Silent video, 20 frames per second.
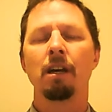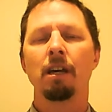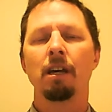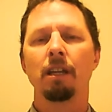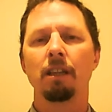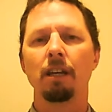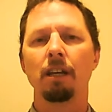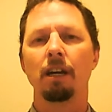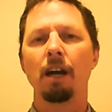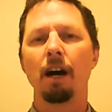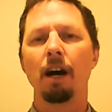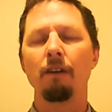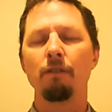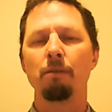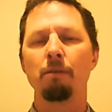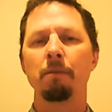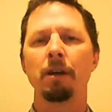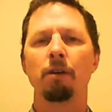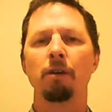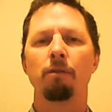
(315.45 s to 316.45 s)
the
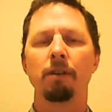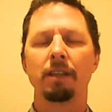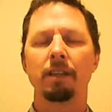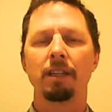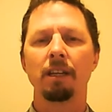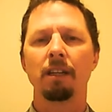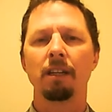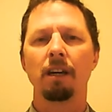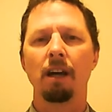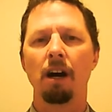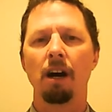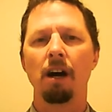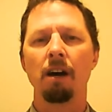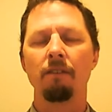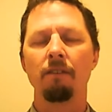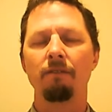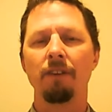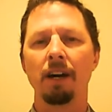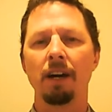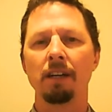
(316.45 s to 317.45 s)
government within the
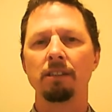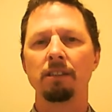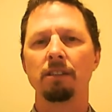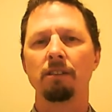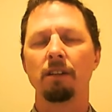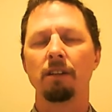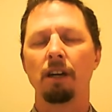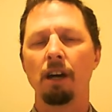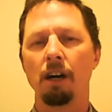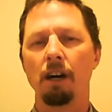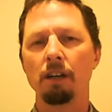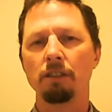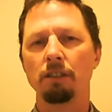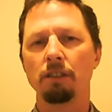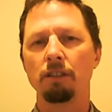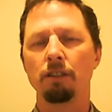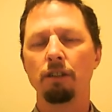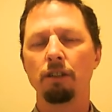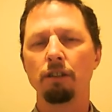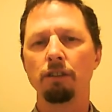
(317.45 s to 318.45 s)
confines of the
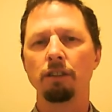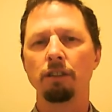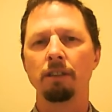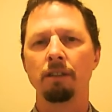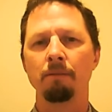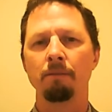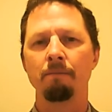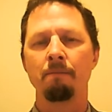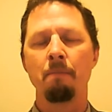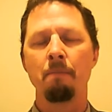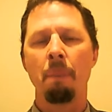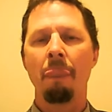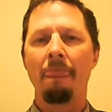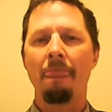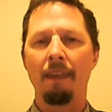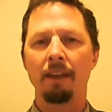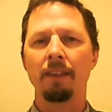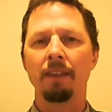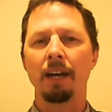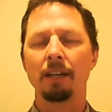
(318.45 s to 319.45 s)
Constitution.
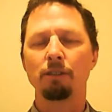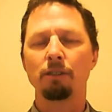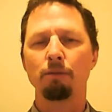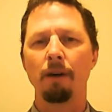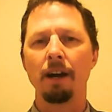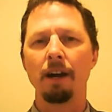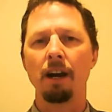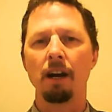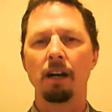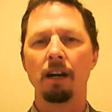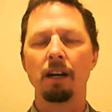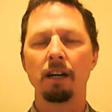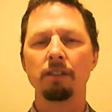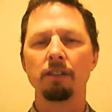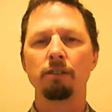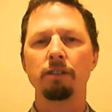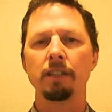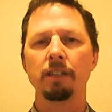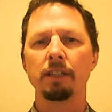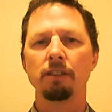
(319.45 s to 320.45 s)
And that's why our
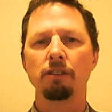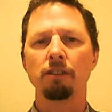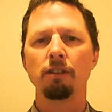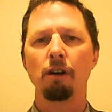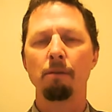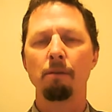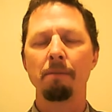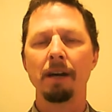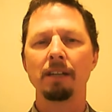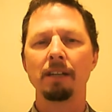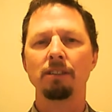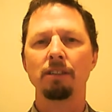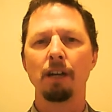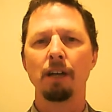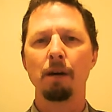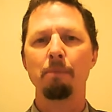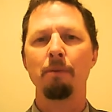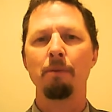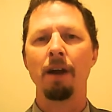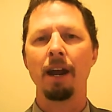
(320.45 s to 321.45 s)
country is so messed
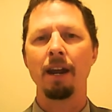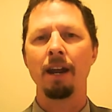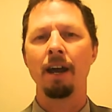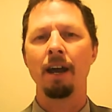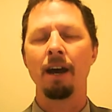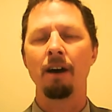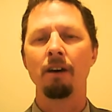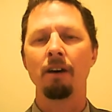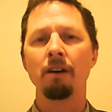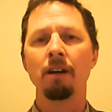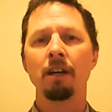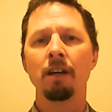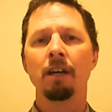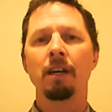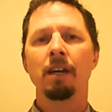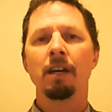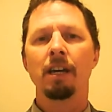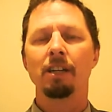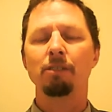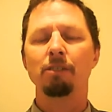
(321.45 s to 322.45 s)
up right now,
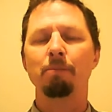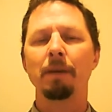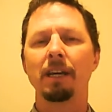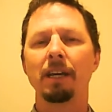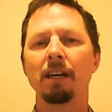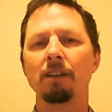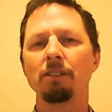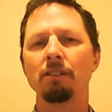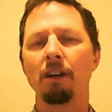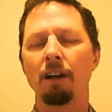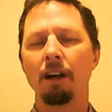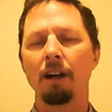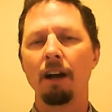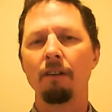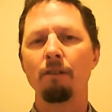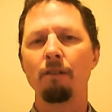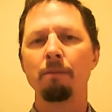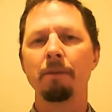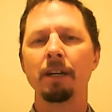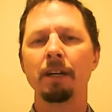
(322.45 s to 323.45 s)
is because our
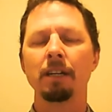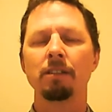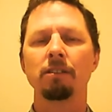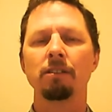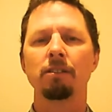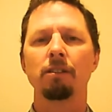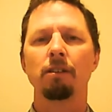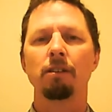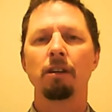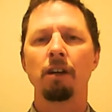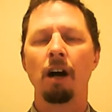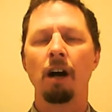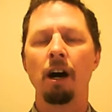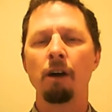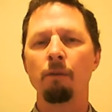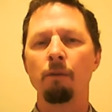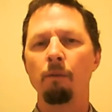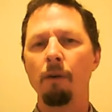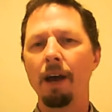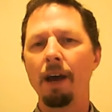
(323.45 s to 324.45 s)
government has
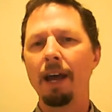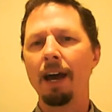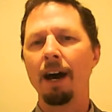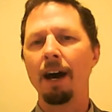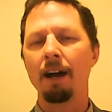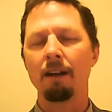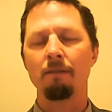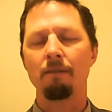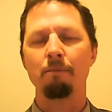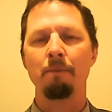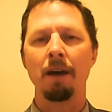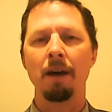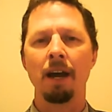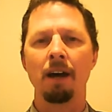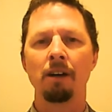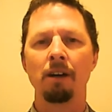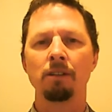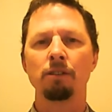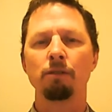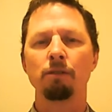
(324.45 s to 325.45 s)
gone way out of
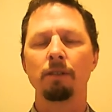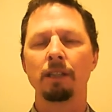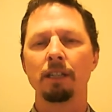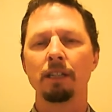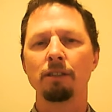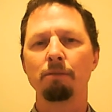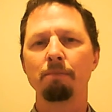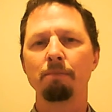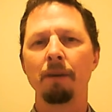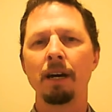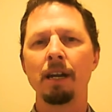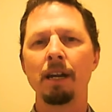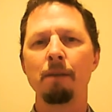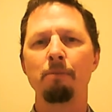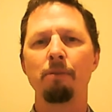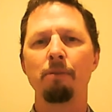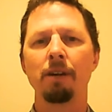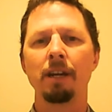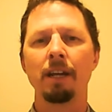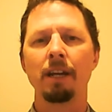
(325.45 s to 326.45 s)
bounds with this money
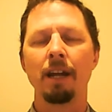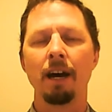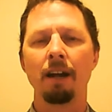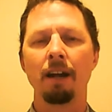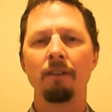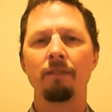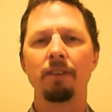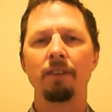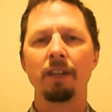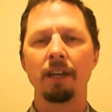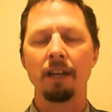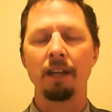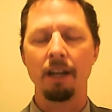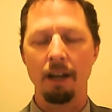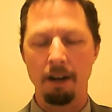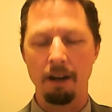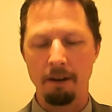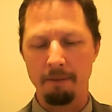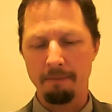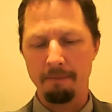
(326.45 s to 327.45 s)
printed out of thin
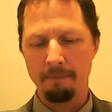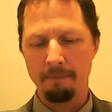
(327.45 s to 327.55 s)
air.